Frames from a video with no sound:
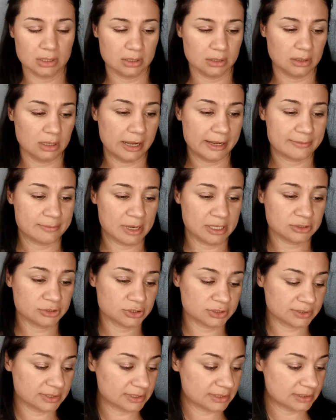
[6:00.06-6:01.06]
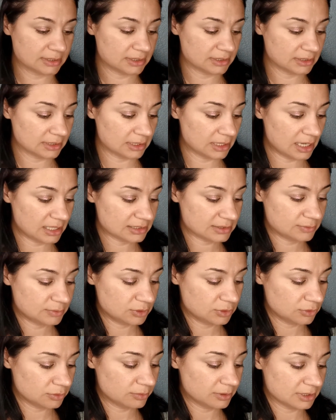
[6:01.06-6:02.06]
Uh, I mentioned it in the last
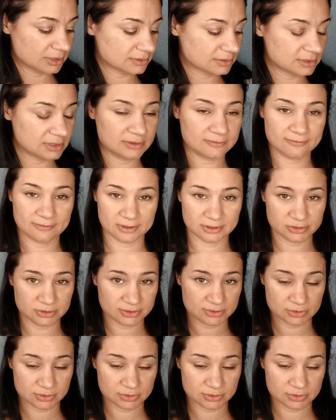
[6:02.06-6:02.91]
video, but if I